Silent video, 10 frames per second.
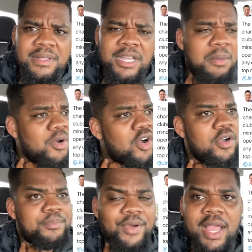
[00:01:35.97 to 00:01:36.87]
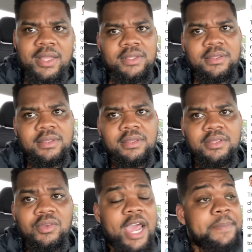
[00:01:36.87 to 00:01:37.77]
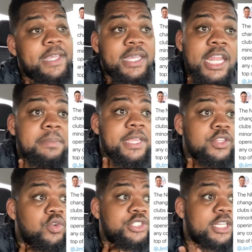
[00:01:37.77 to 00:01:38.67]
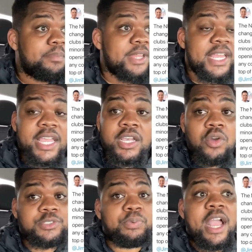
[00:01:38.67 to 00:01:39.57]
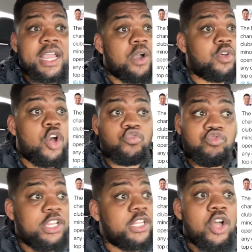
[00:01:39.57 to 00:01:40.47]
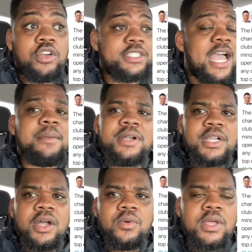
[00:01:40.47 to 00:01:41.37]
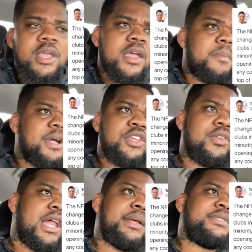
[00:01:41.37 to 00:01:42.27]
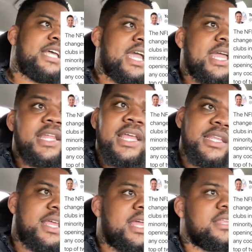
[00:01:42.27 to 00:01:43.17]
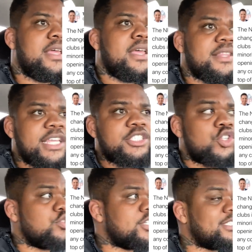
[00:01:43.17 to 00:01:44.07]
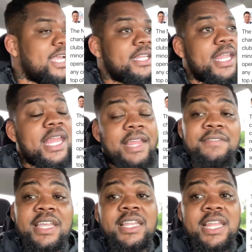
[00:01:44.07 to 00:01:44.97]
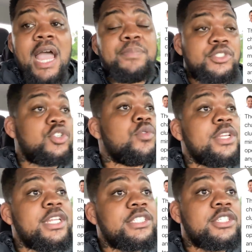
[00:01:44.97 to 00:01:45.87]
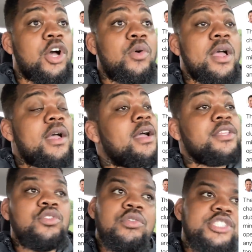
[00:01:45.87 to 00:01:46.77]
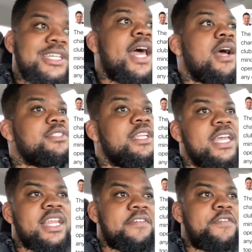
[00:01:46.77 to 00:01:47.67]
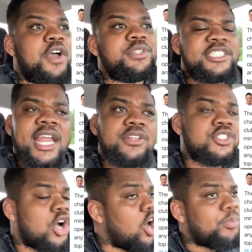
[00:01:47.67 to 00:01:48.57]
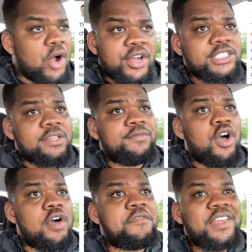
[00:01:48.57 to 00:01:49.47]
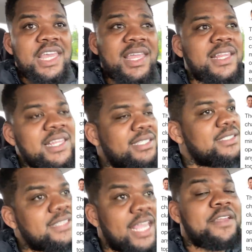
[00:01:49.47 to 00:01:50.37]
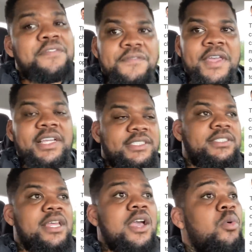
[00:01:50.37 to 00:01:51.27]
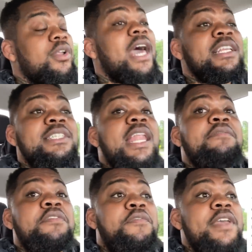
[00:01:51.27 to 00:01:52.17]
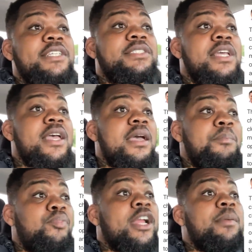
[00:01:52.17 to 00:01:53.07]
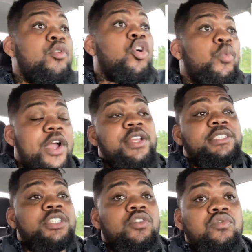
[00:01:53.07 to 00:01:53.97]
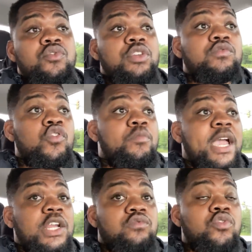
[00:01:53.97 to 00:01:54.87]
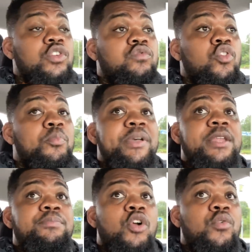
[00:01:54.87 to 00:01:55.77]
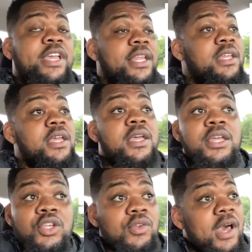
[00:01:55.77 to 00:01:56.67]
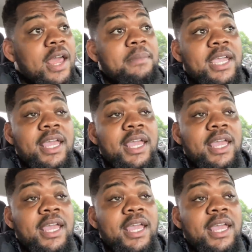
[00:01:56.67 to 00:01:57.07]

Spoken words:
Come on, bruh. You got to be kidding me. Dude should have been a head coach probably a really long time ago. But you know what I'm saying? And these dudes are saying they're not even getting opportunities. So, you know, shout out to the NFL and shout out to all parties involved for getting this thing fixed. Well, not, it's not even fixed. Bringing more awareness to the Rooney Rule, man. The Rooney Rule been broken. You know what I mean?